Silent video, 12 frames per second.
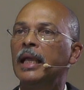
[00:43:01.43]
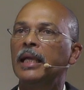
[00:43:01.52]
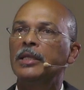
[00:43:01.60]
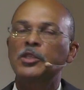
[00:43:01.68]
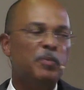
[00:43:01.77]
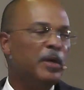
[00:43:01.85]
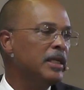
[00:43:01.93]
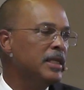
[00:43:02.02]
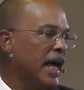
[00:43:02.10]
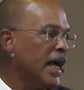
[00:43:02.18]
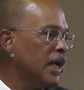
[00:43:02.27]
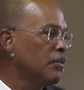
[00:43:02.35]
spend
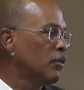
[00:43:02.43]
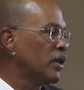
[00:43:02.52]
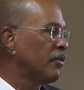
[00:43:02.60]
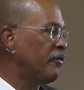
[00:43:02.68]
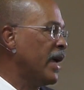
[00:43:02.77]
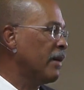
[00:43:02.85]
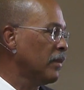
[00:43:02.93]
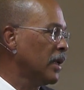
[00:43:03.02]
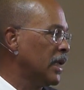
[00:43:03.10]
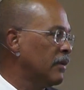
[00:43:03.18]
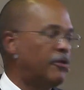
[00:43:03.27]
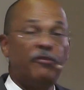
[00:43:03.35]
time with the
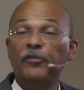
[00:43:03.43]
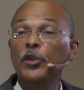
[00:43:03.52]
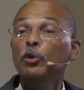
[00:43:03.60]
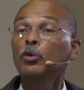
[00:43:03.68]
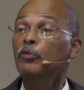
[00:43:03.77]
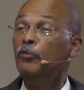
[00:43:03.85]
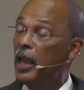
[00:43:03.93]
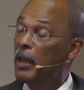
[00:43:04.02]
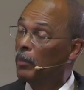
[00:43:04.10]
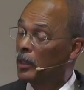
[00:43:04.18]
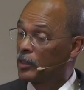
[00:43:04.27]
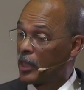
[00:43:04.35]
family, few
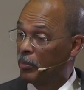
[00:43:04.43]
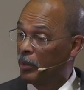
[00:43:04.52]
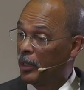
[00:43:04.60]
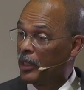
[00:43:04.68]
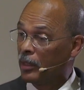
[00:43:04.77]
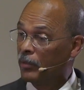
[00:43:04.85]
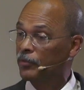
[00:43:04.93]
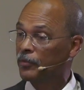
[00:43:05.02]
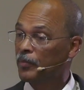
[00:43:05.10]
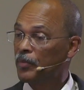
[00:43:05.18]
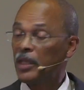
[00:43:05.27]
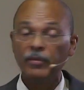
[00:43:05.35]
families, I believe,
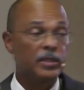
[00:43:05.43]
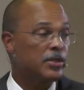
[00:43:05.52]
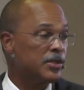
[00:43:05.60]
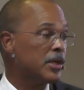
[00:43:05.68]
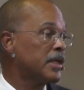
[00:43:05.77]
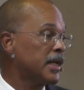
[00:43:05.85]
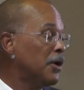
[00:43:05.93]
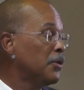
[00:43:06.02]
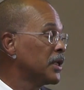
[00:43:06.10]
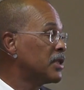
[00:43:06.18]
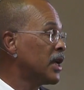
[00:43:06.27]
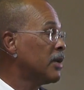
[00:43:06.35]
even sit around
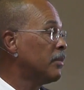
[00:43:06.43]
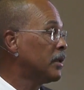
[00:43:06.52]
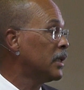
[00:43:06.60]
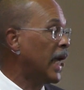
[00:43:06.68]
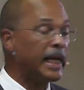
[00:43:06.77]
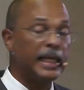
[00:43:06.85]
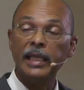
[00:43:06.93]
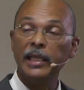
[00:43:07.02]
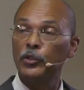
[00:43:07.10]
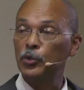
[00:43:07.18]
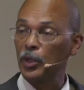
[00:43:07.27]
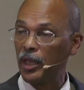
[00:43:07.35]
the table and
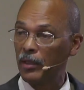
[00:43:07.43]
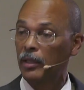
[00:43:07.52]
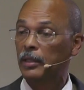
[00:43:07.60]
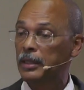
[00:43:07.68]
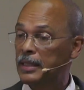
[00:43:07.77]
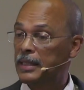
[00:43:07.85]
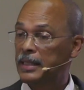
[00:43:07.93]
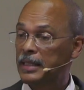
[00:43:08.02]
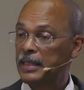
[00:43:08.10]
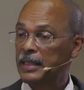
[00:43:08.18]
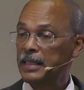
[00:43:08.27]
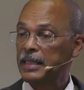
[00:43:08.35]
eat together.
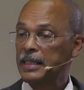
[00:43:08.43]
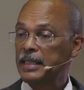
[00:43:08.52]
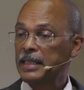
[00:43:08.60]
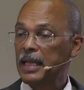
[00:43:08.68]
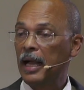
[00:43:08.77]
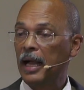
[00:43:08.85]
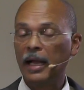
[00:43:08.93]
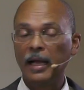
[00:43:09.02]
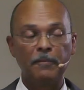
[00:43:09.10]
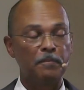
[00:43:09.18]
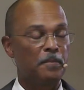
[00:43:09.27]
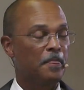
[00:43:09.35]

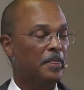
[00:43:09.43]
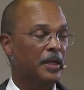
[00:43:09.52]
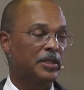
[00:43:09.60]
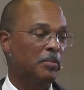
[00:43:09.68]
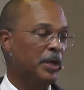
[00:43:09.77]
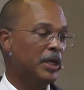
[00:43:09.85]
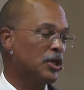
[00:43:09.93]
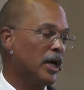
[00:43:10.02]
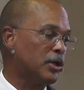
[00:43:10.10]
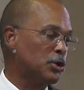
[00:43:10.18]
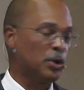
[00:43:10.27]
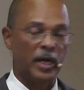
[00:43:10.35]
There's a picture I
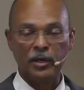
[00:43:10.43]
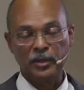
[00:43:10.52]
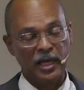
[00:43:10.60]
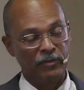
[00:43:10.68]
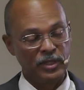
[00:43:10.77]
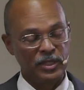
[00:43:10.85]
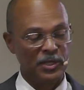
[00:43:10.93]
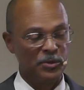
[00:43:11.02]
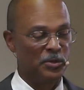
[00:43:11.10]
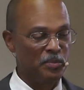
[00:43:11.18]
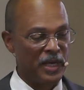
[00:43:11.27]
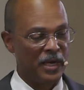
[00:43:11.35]
took. I don't have it here
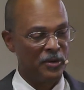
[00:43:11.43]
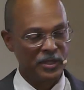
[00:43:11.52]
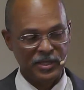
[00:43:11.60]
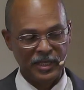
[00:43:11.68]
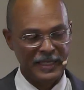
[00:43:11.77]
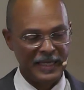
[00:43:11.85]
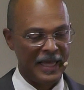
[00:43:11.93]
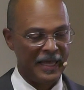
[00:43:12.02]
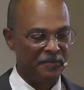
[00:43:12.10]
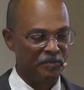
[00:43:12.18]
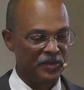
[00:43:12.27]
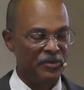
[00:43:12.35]
with me. I was in
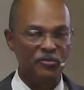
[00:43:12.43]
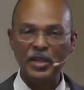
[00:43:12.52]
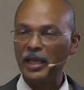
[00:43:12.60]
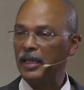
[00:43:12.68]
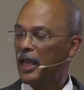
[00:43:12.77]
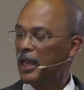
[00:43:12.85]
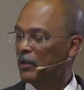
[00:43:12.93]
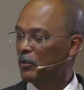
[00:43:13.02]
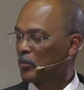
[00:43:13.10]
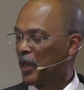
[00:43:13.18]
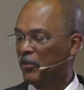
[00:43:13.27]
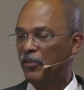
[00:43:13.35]
the V&A with
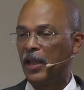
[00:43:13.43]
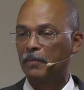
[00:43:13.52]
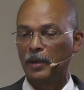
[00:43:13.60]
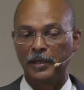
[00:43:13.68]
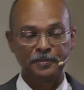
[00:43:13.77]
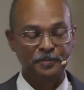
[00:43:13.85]
my family.